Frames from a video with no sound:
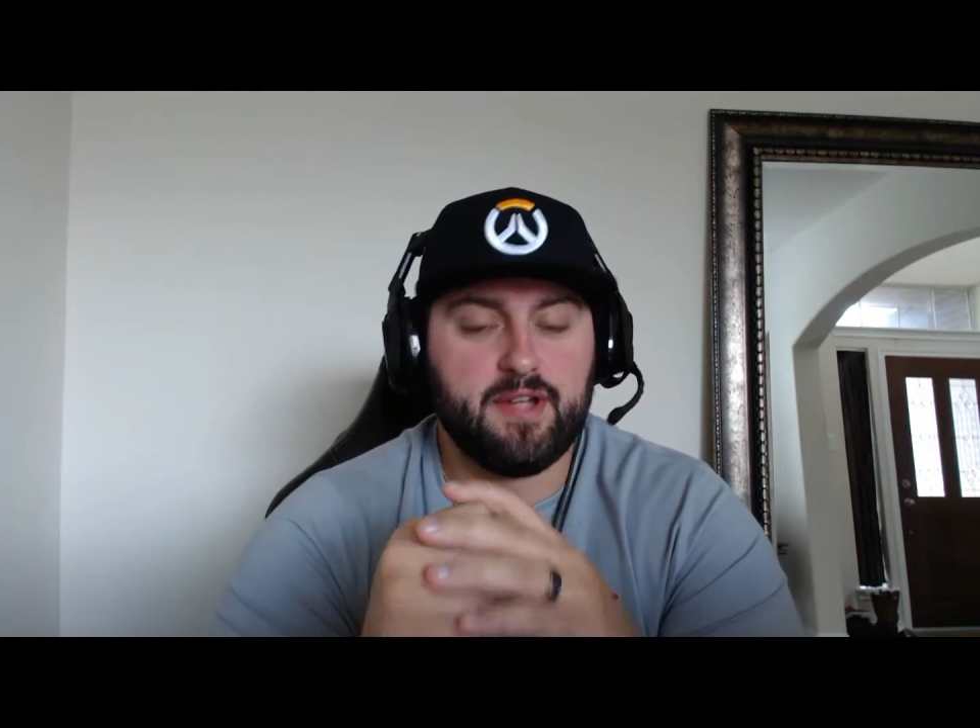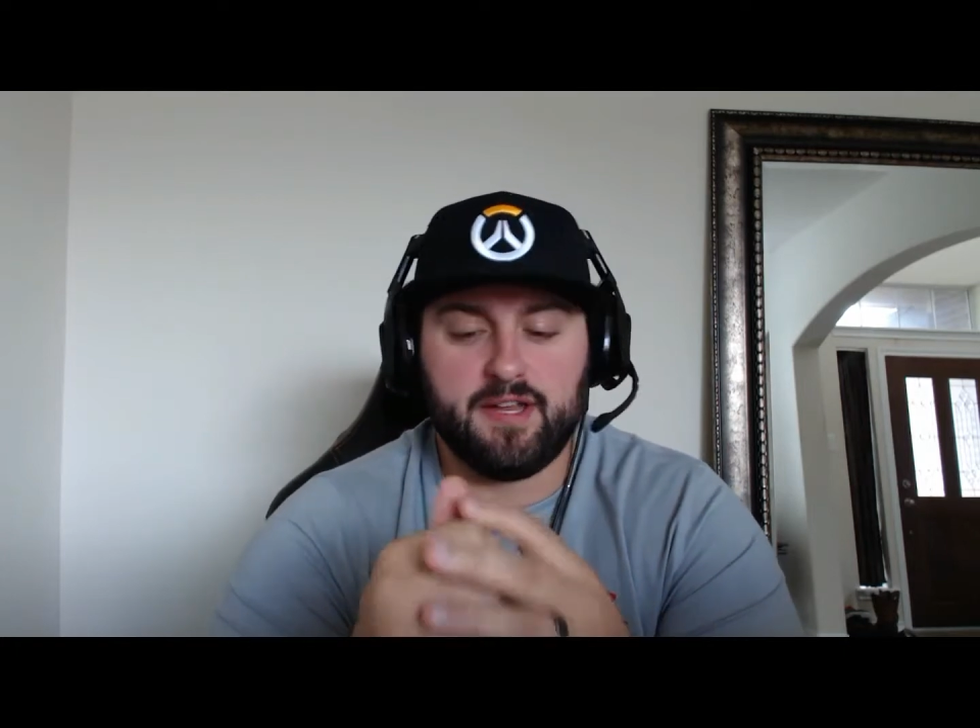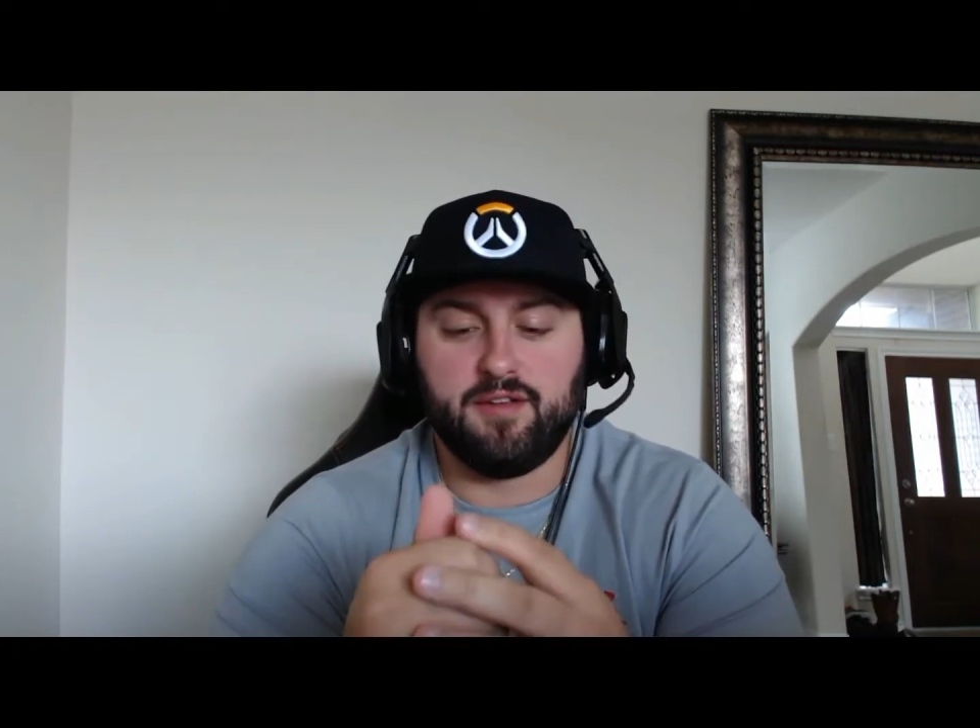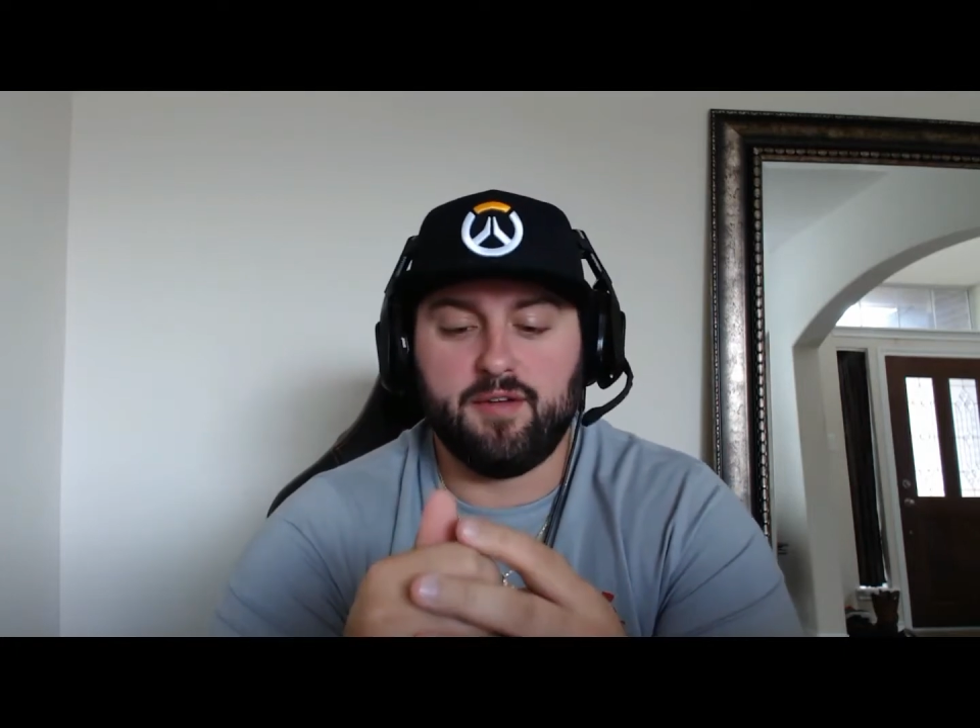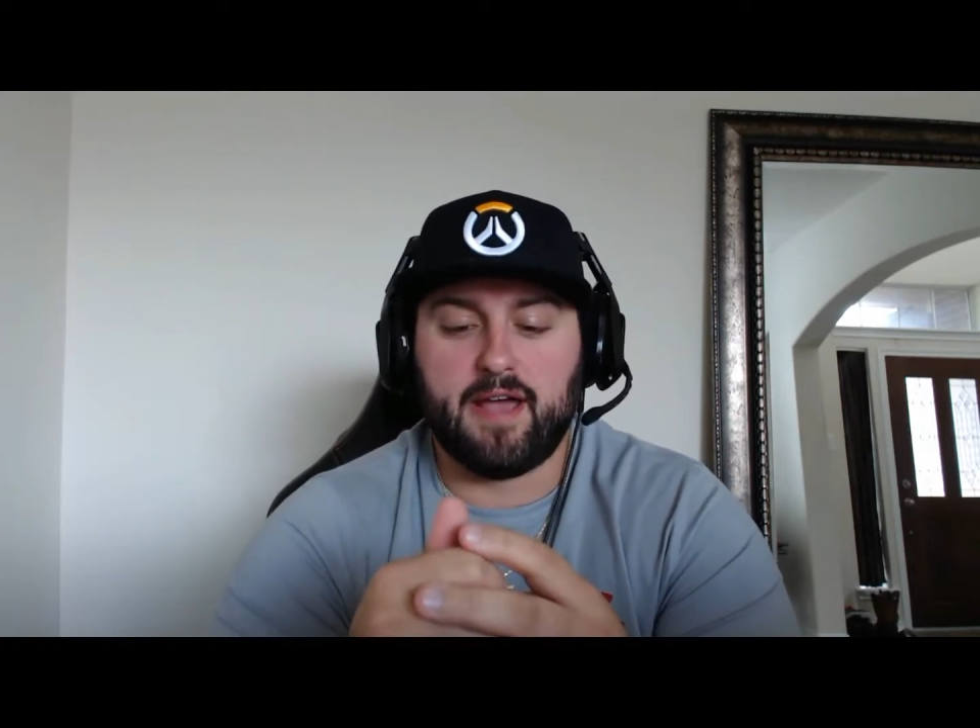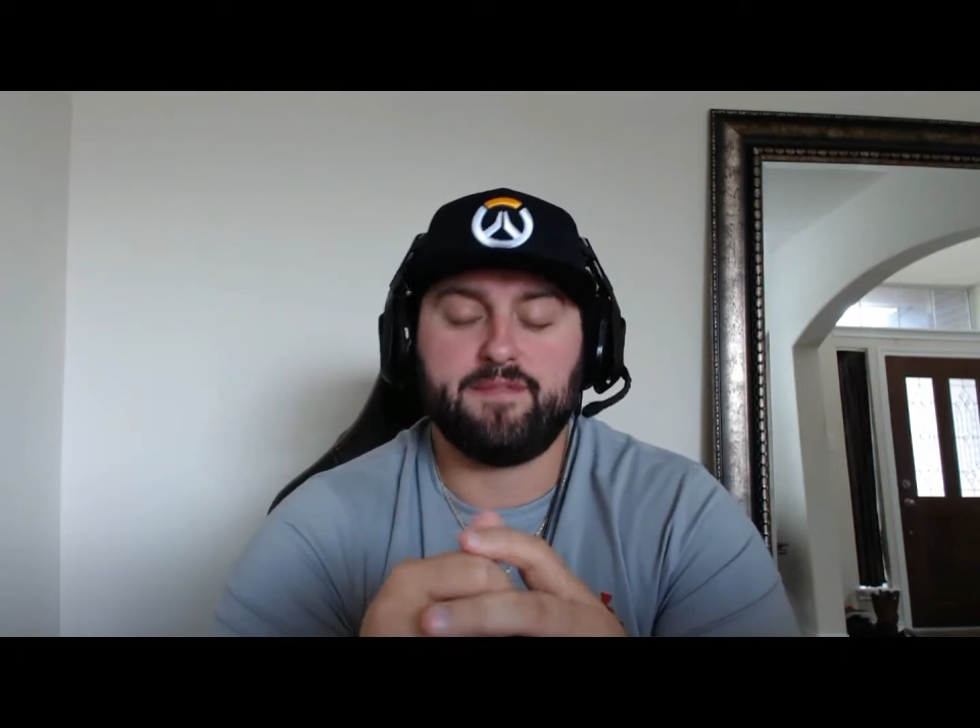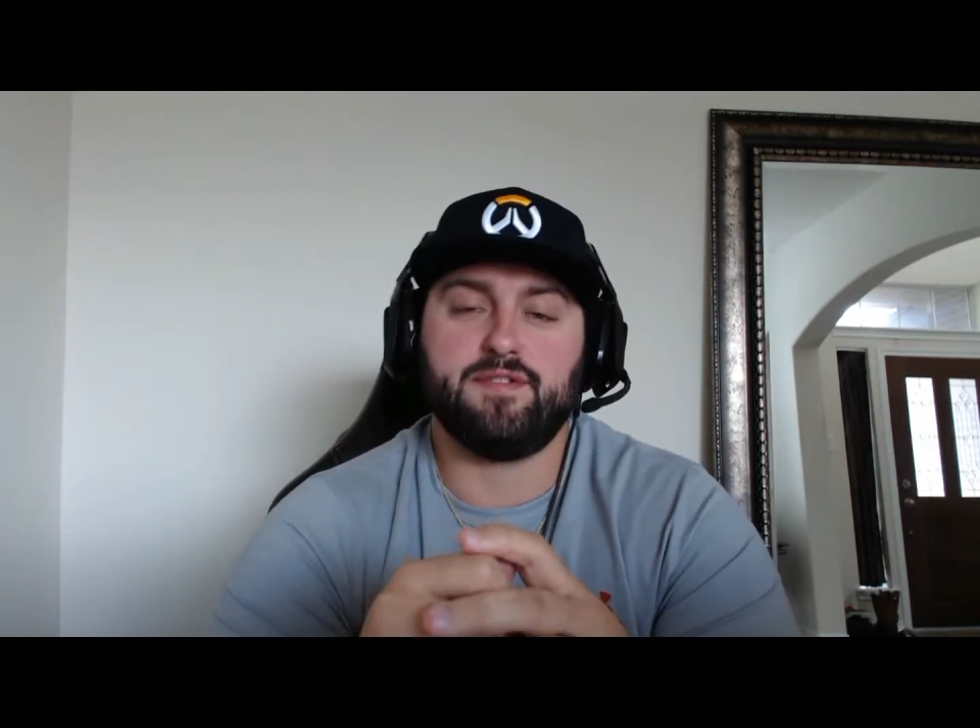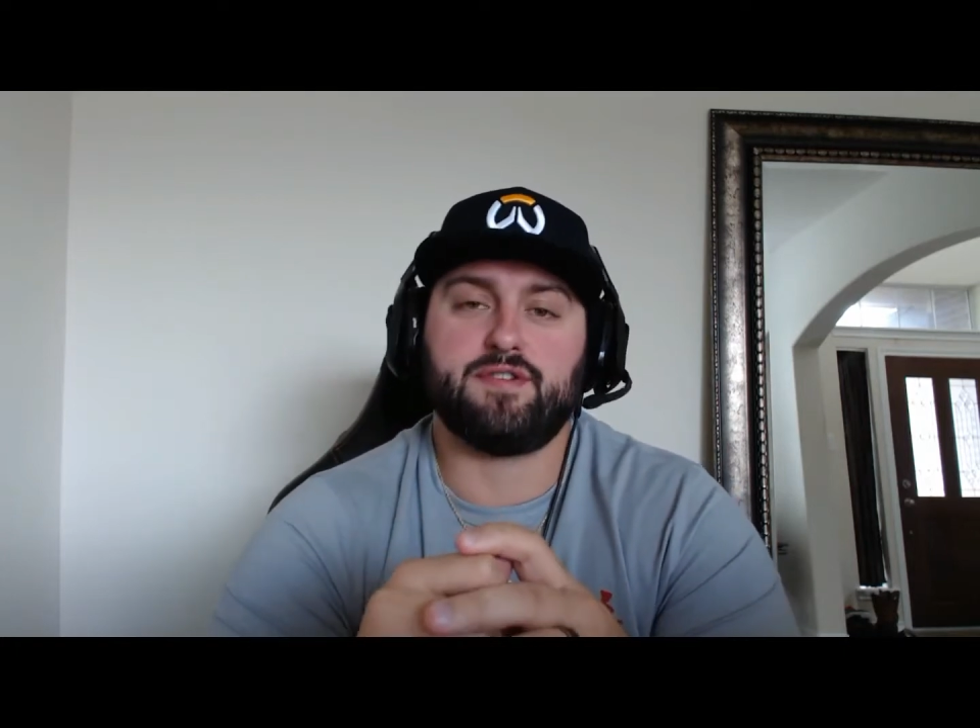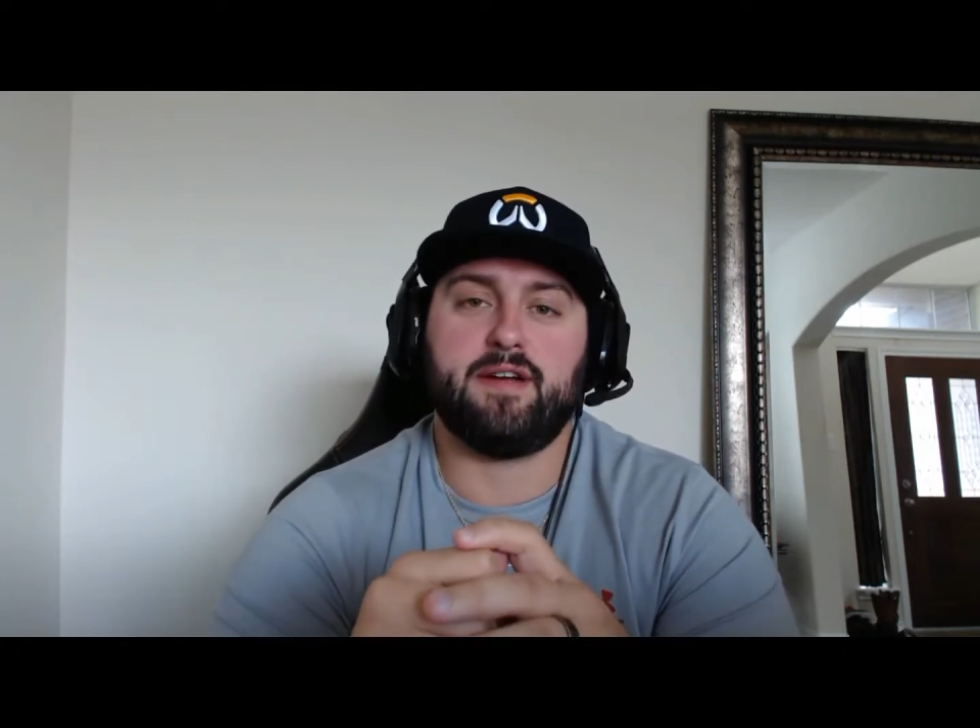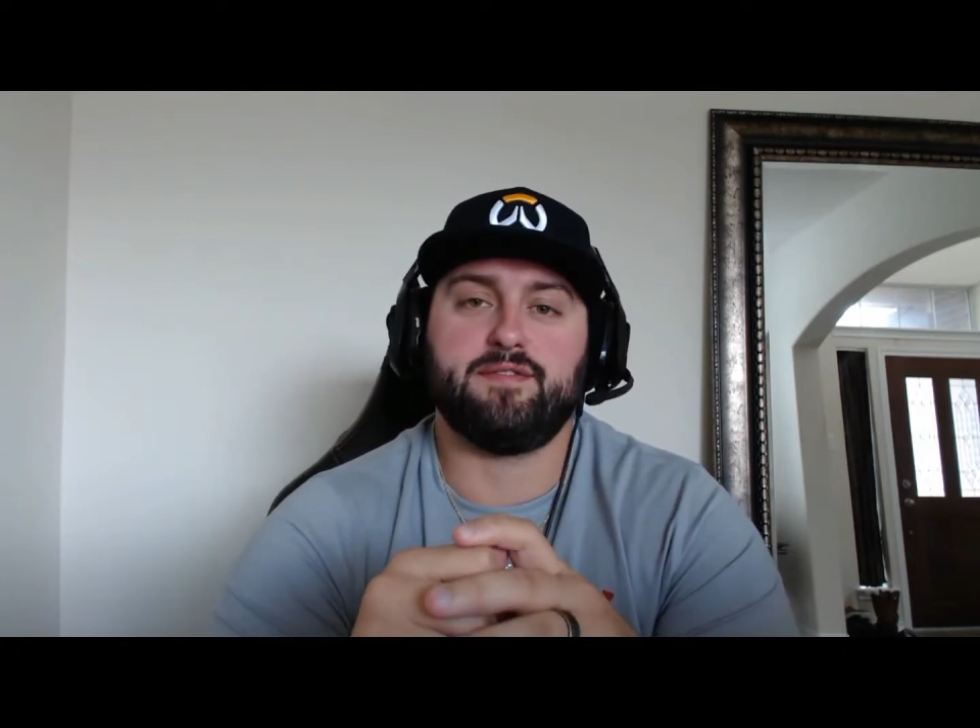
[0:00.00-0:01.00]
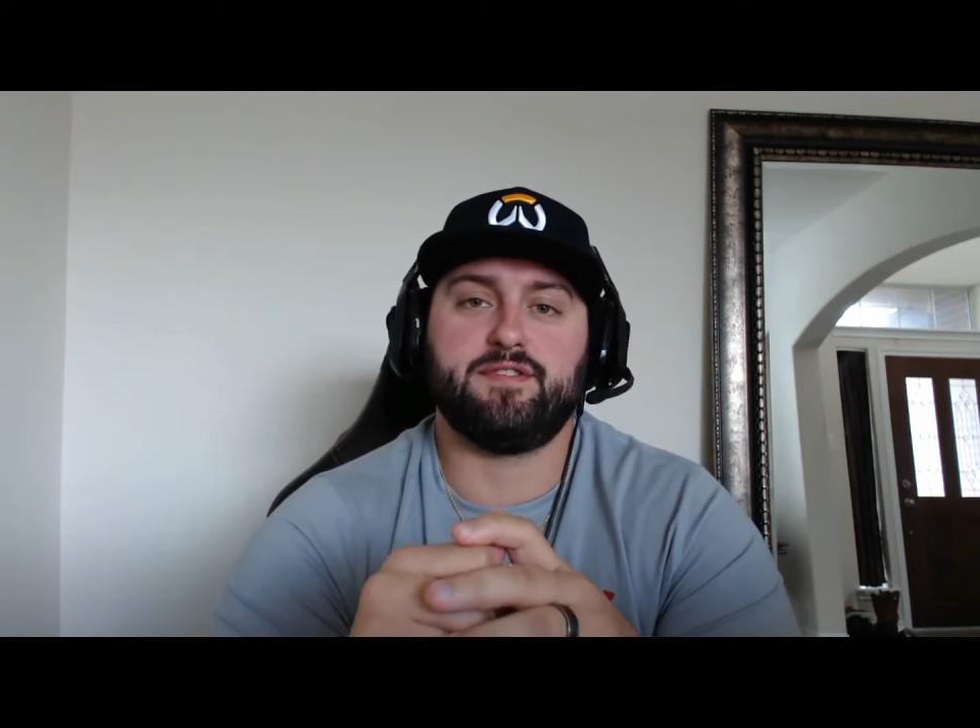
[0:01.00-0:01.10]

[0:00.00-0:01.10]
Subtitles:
and you have to travel